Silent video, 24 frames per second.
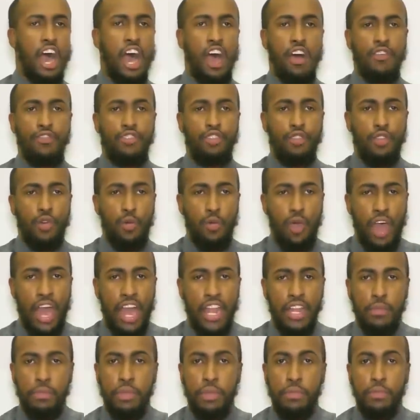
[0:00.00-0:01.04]
After a
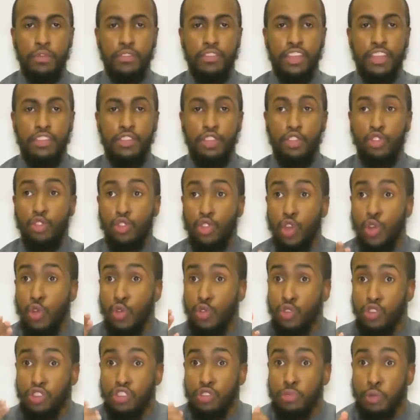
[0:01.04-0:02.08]
while, the people said to her, do you know
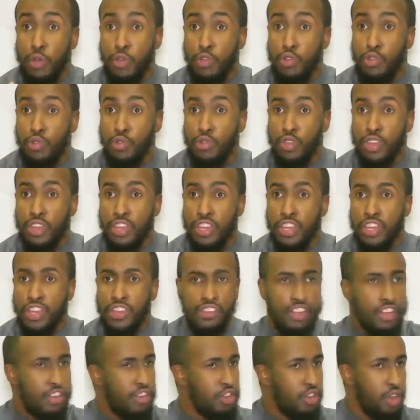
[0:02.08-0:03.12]
who you just spoke to?
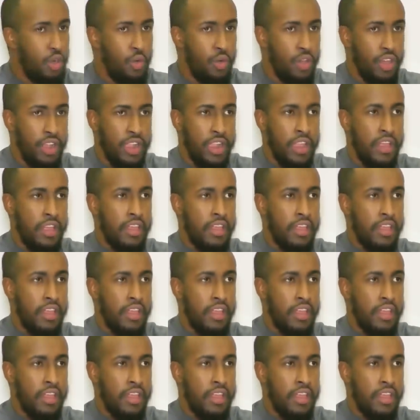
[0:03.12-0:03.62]
She said, no.